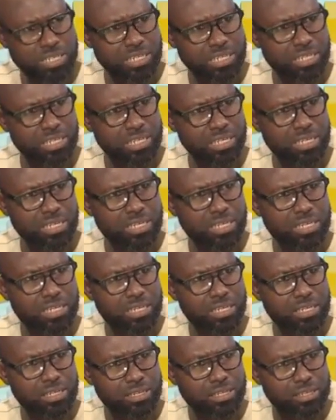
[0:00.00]
The reason I
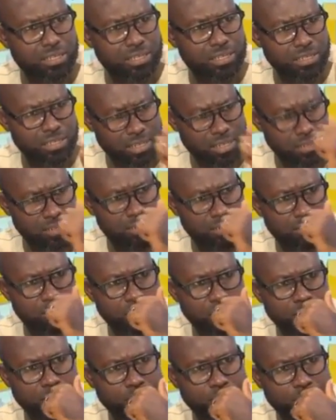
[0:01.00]
actually started the scenario
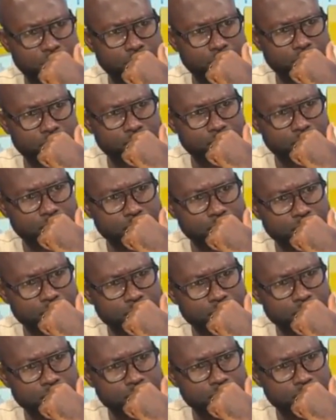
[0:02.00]
is that
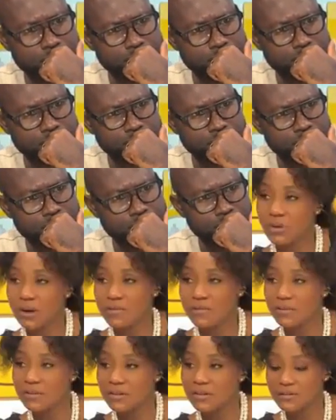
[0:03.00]
people are saying, if you
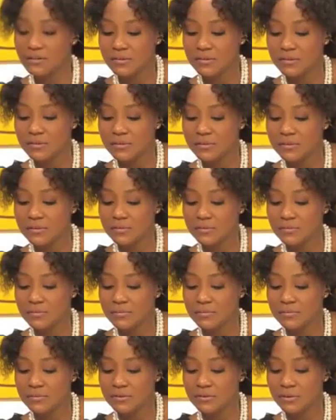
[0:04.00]
haven't,
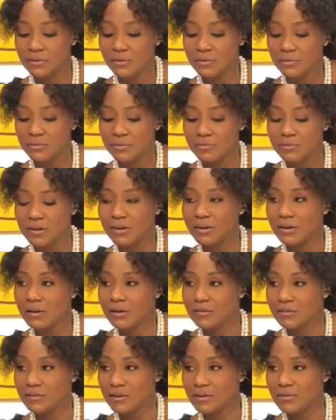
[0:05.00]
done
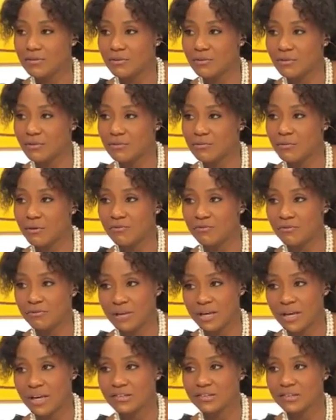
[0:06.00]
anything
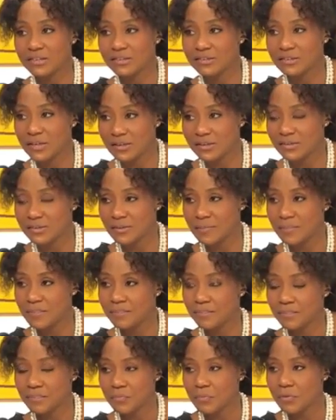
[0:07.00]
wrongful against the state,
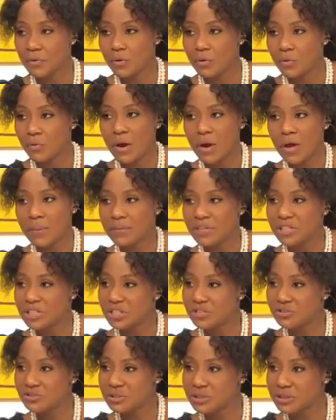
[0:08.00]
why be
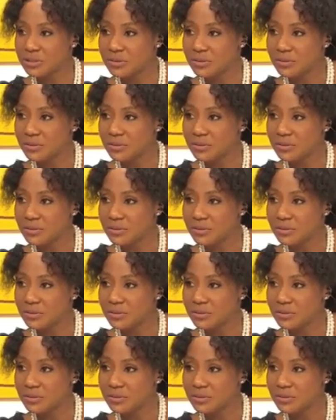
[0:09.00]
jittery?